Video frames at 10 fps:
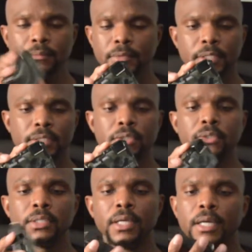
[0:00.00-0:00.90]
it's
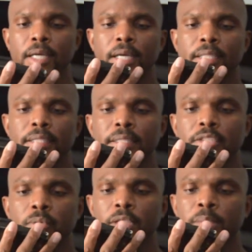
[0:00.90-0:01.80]
good. I think
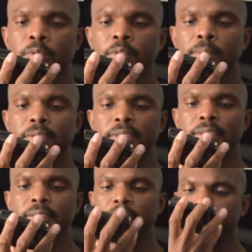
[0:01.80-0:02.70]
it's waterproof up to
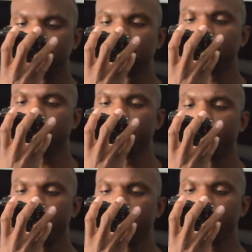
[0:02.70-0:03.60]

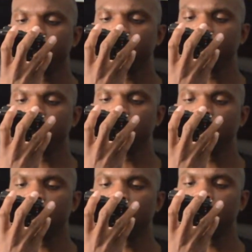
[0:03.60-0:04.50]
6.6
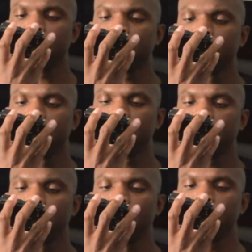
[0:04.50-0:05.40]
feet or
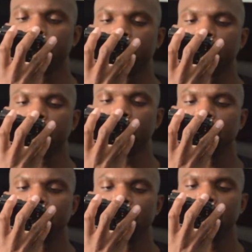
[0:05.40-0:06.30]
2 meters.
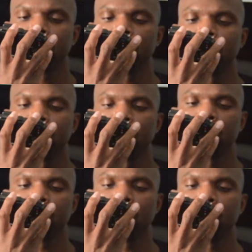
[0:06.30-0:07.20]

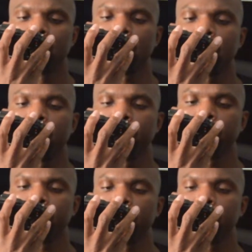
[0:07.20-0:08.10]
No,
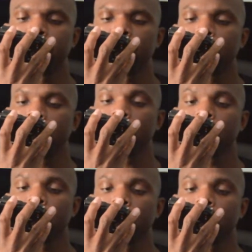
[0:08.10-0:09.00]
waterproof,
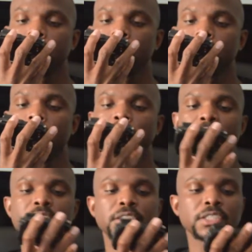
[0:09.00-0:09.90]
no,
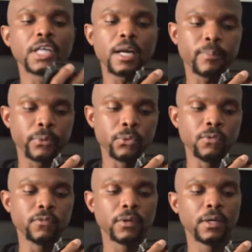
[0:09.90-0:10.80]
it's shock
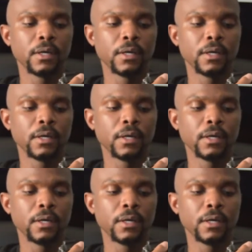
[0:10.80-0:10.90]
proof